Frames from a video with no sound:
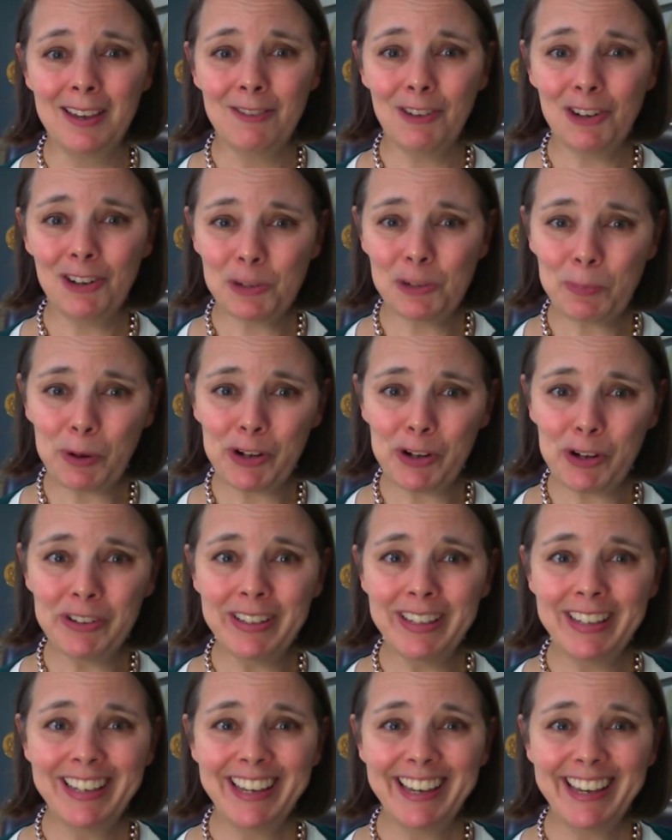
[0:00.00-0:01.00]

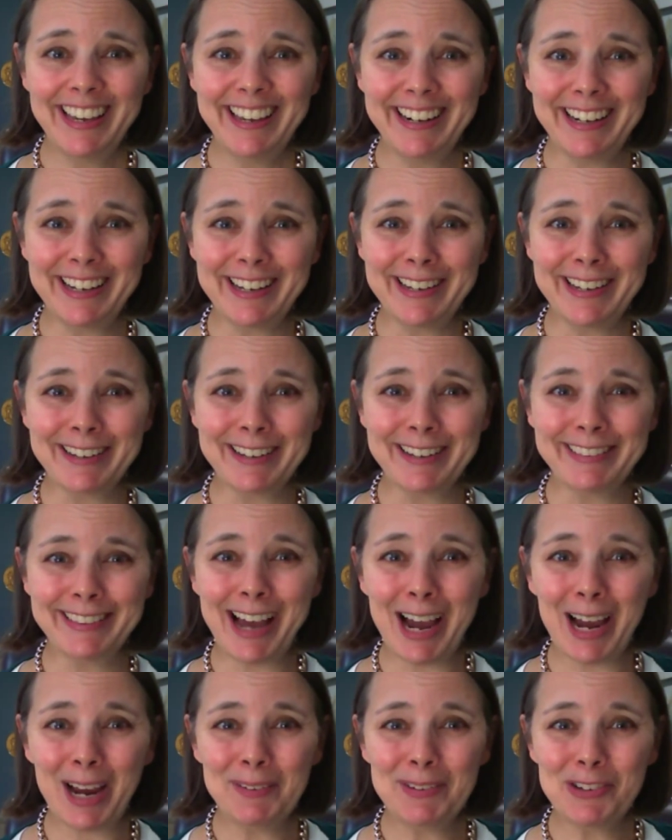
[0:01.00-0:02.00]
fishbowl in a
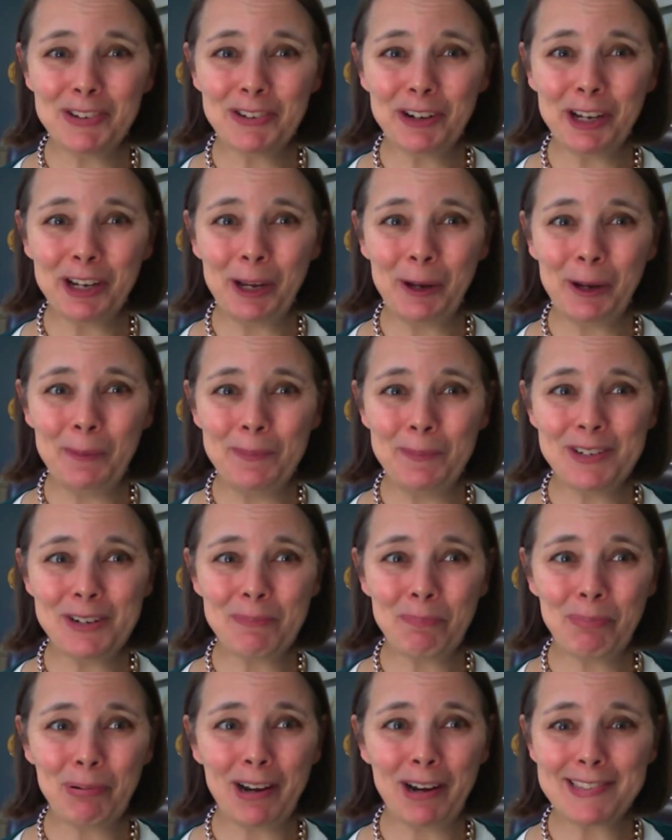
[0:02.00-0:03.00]
live streamed
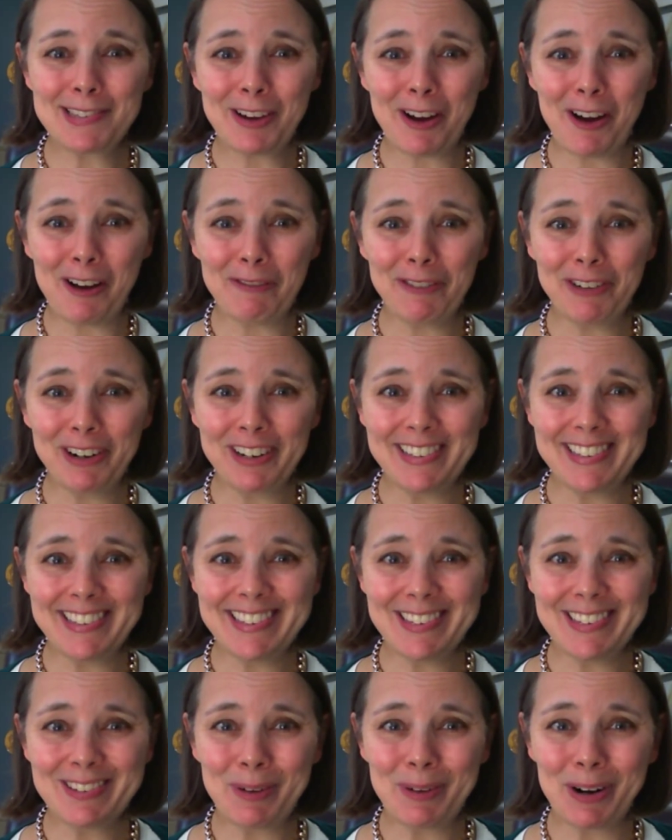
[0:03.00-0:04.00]
press
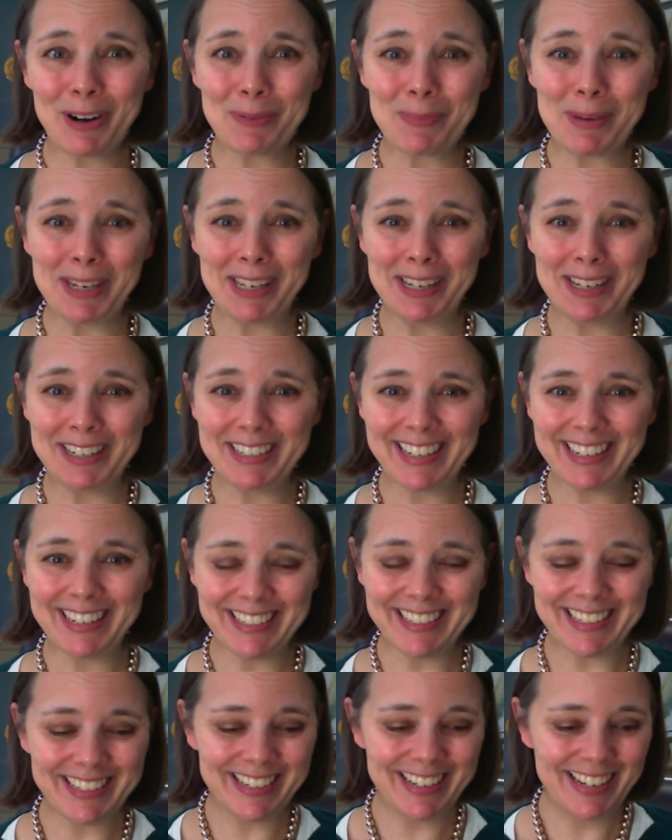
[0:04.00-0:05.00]
conference where the media
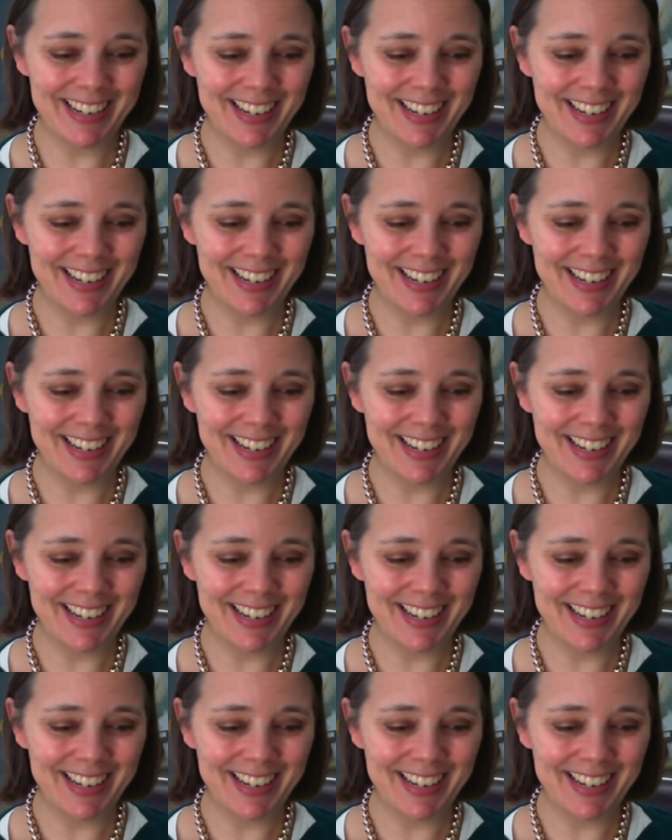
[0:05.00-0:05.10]
attended.